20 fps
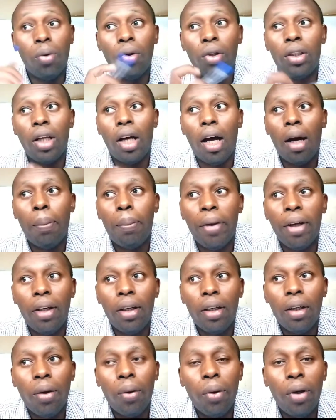what
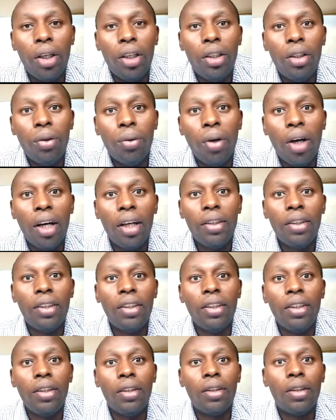happens when your
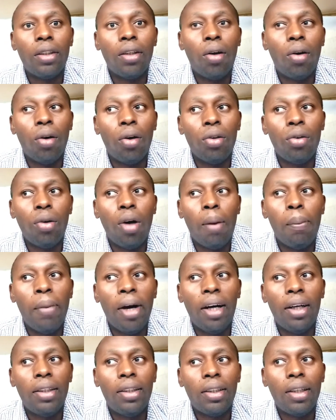chicks or your
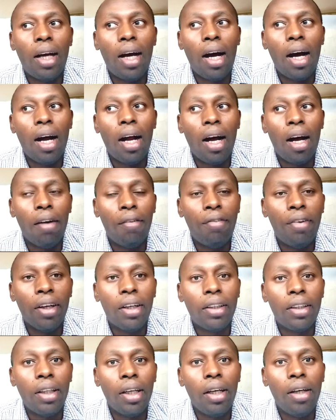birds are
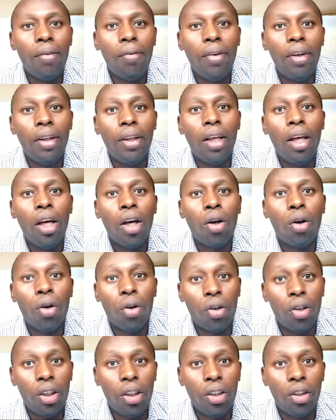affected with
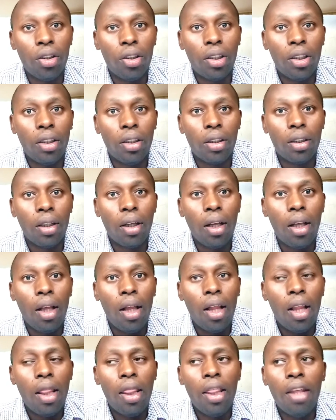coccidiosis.
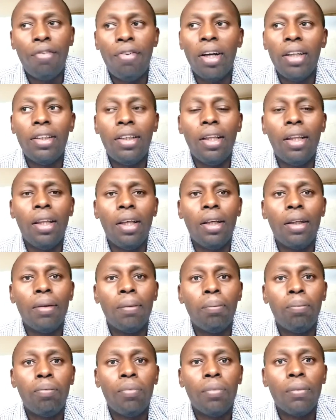The first thing
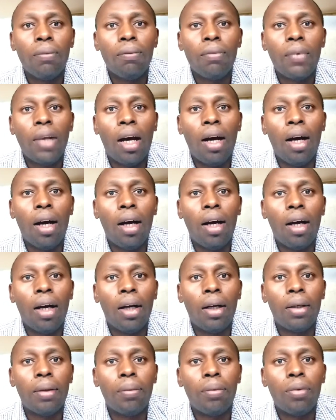
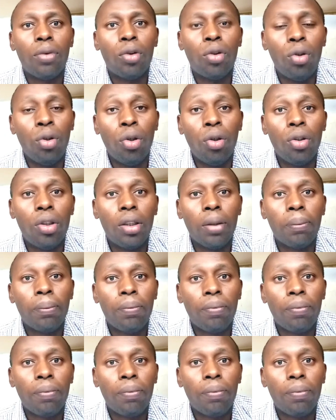to note,